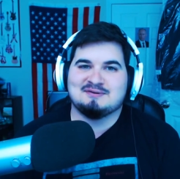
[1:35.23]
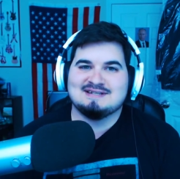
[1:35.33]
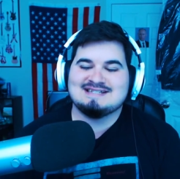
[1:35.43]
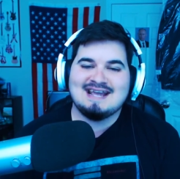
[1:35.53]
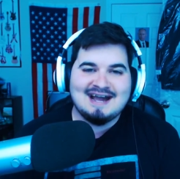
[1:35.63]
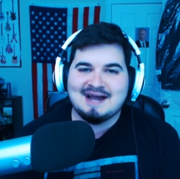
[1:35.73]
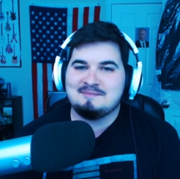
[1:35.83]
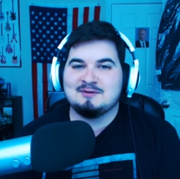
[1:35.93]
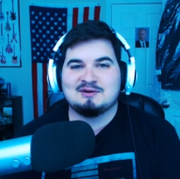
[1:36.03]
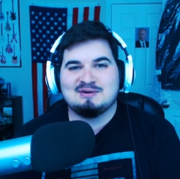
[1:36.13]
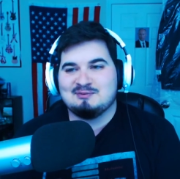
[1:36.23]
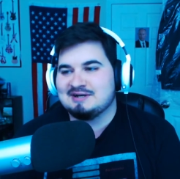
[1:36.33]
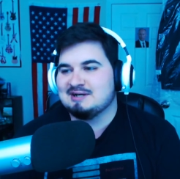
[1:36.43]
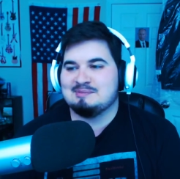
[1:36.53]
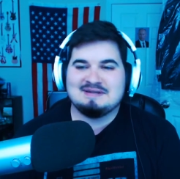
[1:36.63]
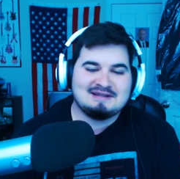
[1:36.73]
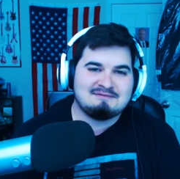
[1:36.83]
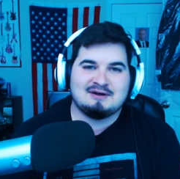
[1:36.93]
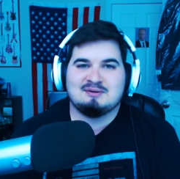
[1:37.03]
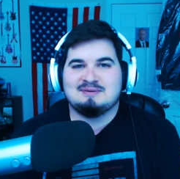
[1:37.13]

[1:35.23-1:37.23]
Just say hi, Pilgrim, what up, hit the follow